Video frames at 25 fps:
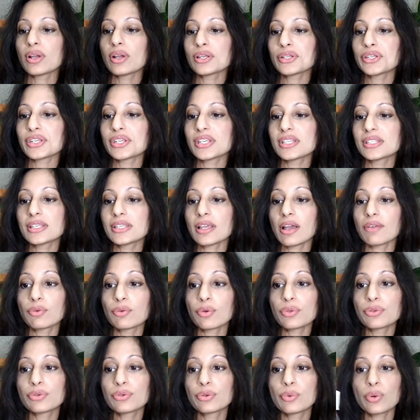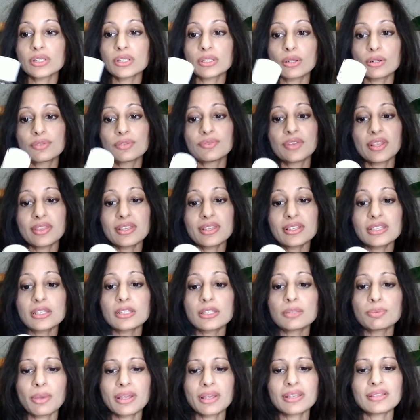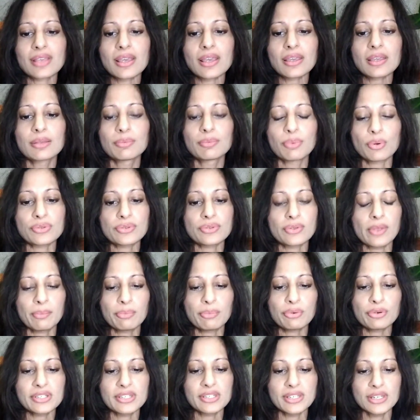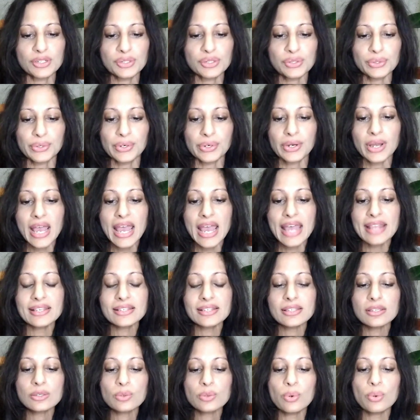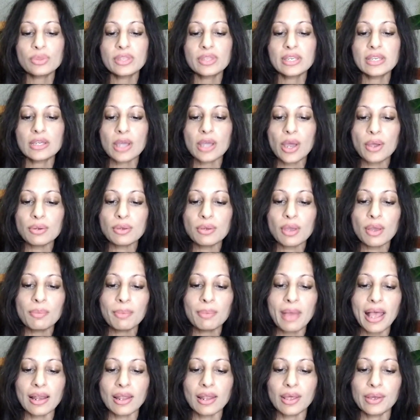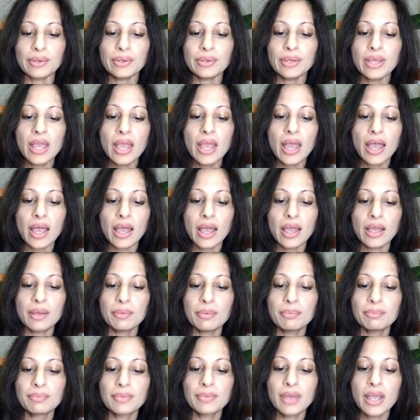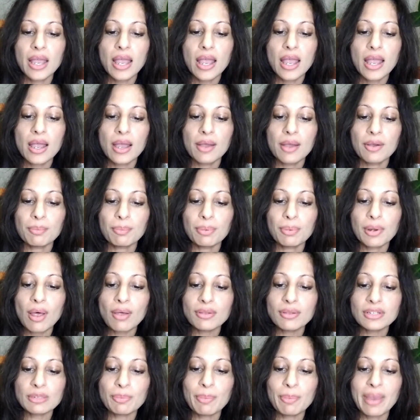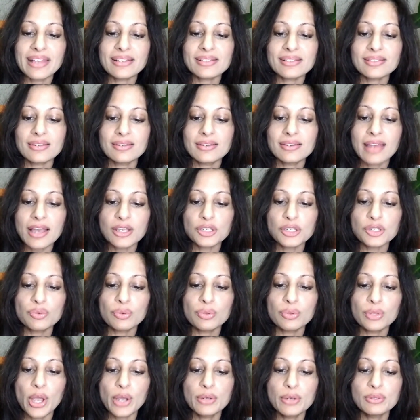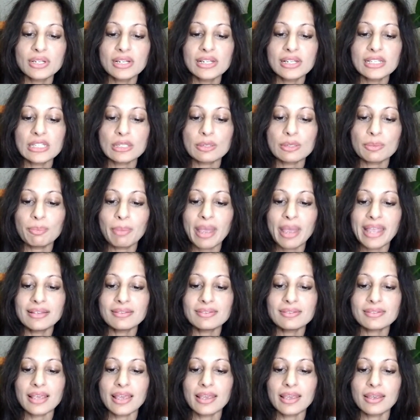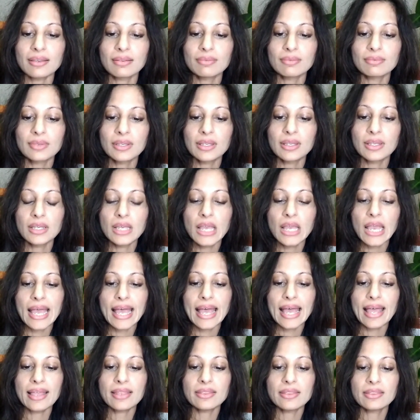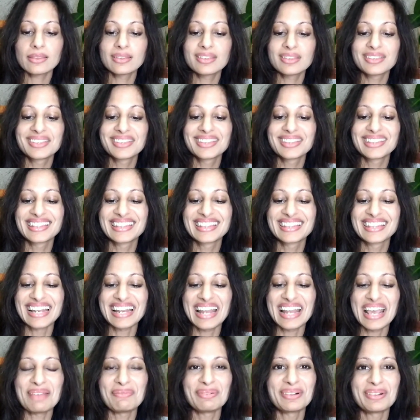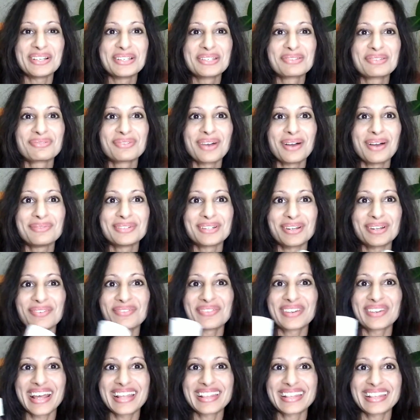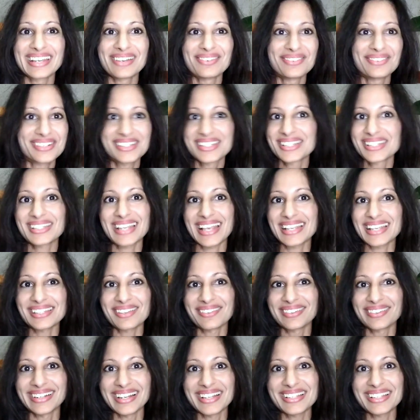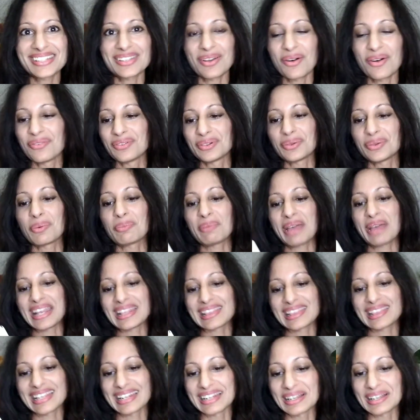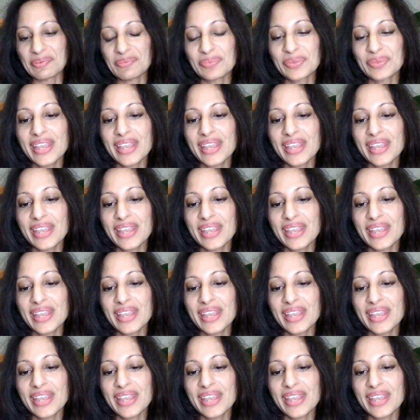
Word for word: As you can see, I've gone through quite a lot of it. This is my second bottle, I'm pretty sure. This is called the Coco Bello um, Plant-Based Natural Odourless Painting and the label is rubbed off, but I think it would just say something like solvent or paint thinner.